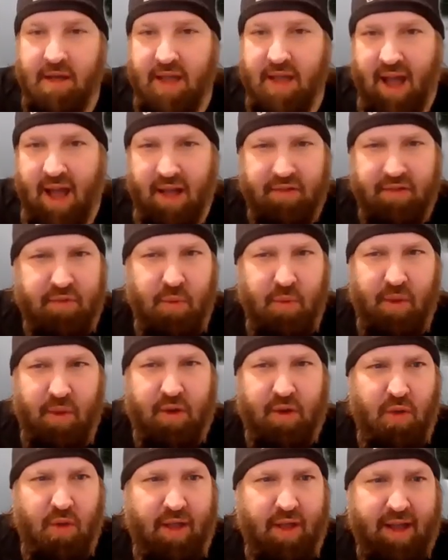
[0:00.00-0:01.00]
Yeah, it's really
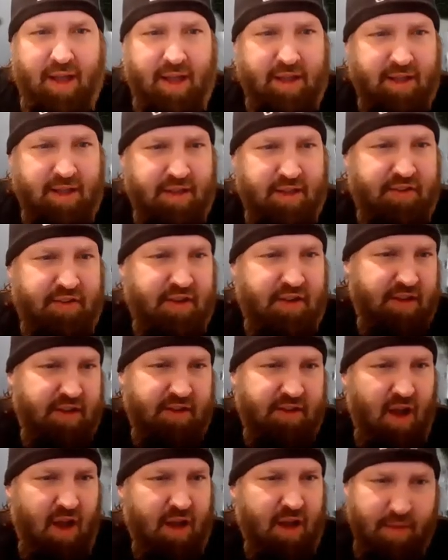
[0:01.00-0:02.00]
cool. Like I could listen to you
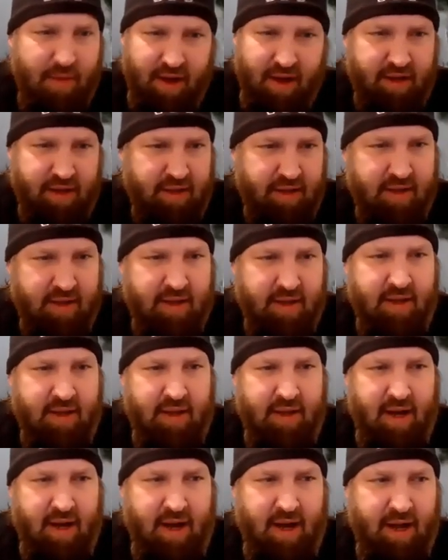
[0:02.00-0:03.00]
talk about it.
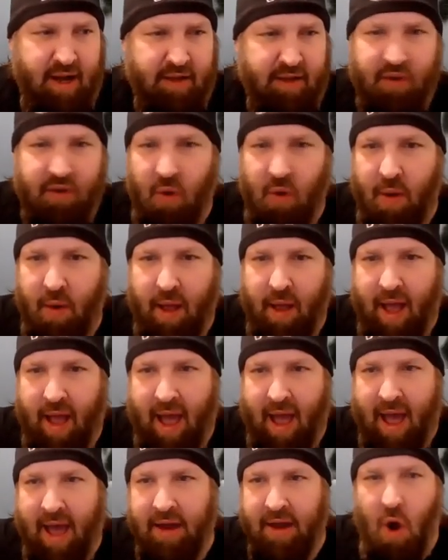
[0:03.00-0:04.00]
So
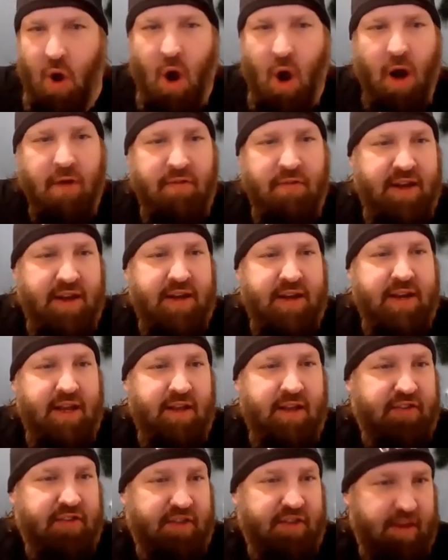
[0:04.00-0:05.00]
at
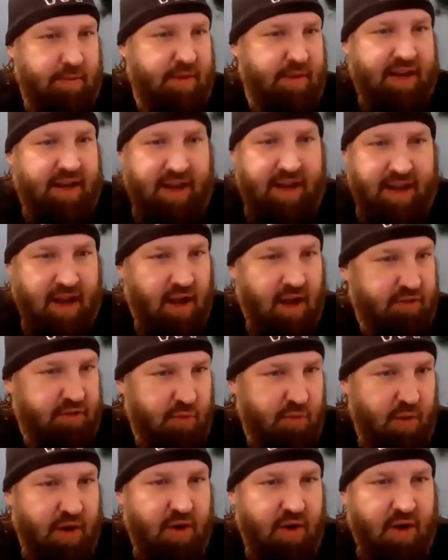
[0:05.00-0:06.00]
RVDCBD on
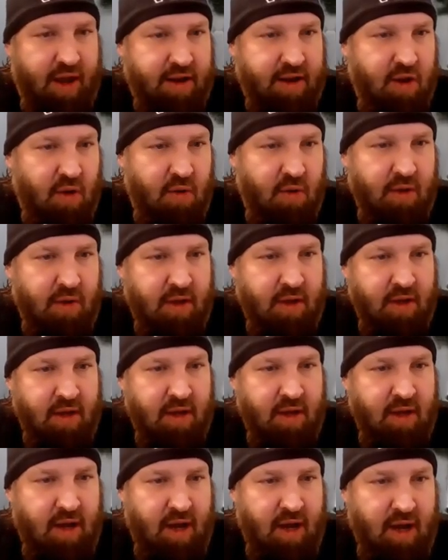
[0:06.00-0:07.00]
Twitter, I know
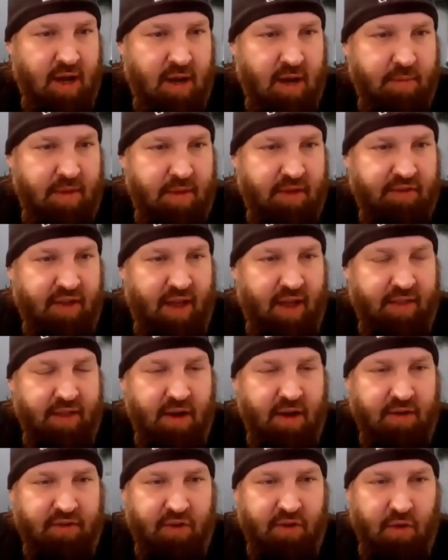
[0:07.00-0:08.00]
is on
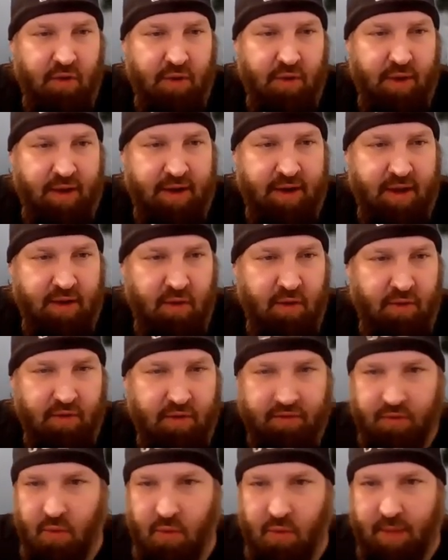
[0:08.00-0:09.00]
there. So, and I know
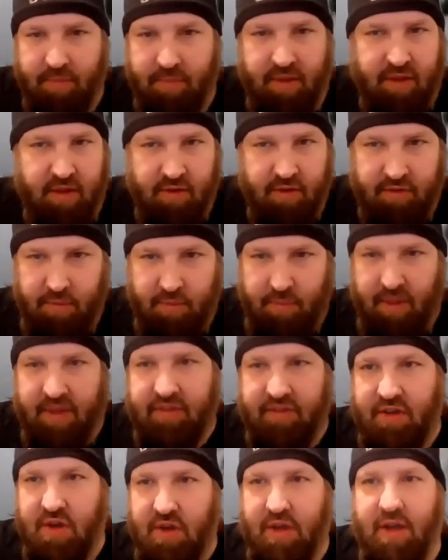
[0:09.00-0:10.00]
there's a
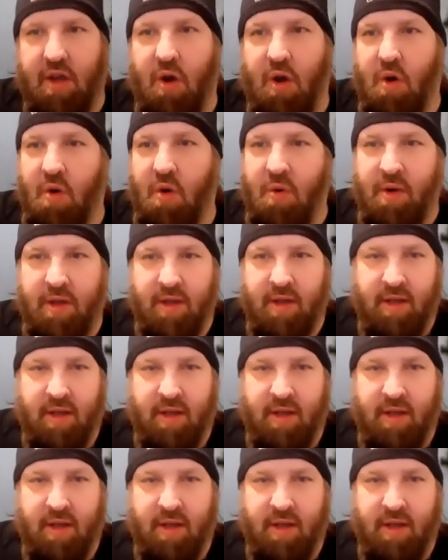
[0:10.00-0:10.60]
place you can go.